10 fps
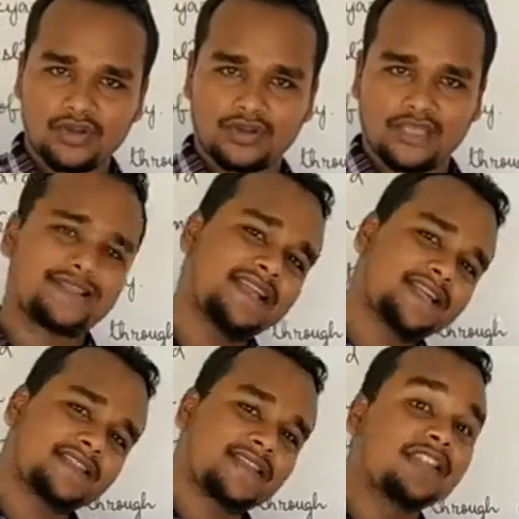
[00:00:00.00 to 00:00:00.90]
the acidic
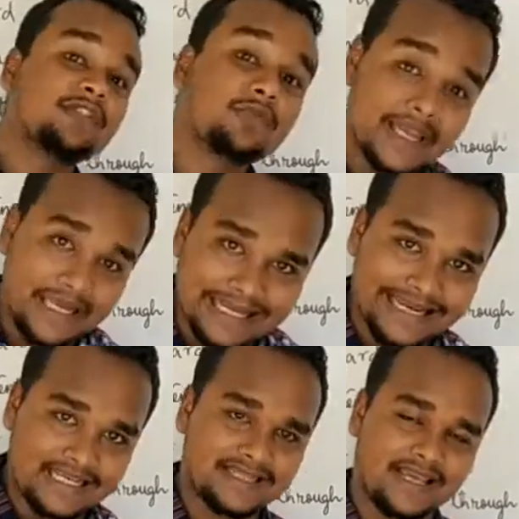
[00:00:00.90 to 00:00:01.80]
strength will
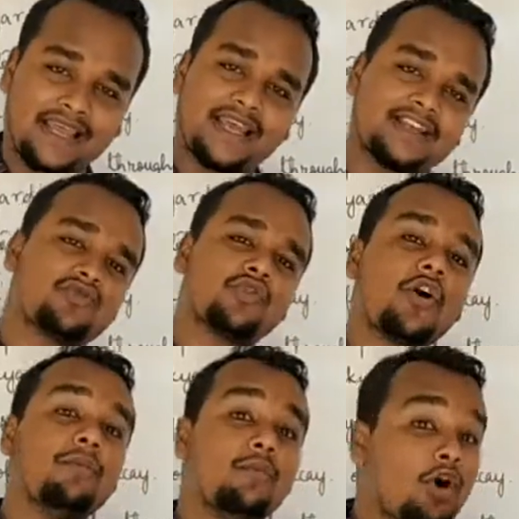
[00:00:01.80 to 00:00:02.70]
increase, and as we go
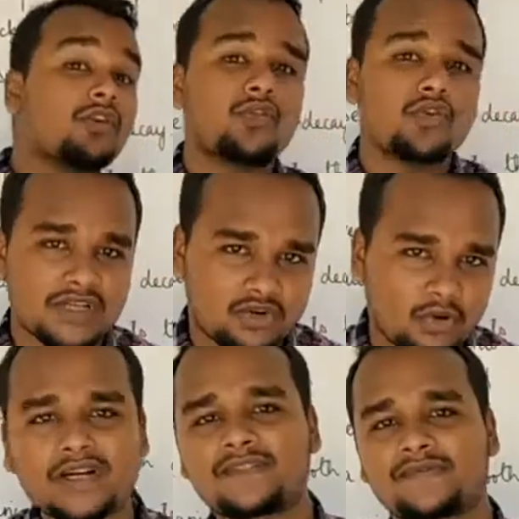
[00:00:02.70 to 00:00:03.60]
more closer
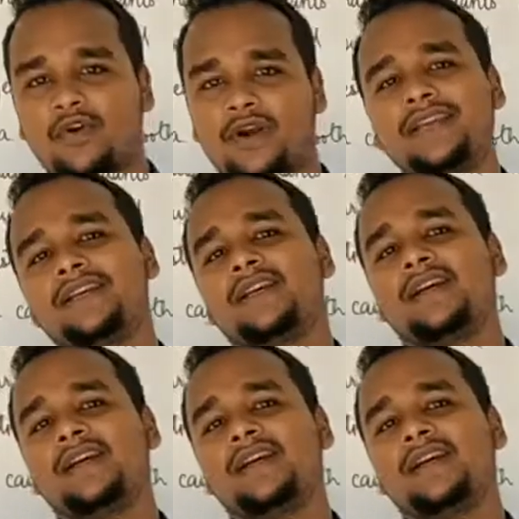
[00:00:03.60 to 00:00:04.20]
towards 14,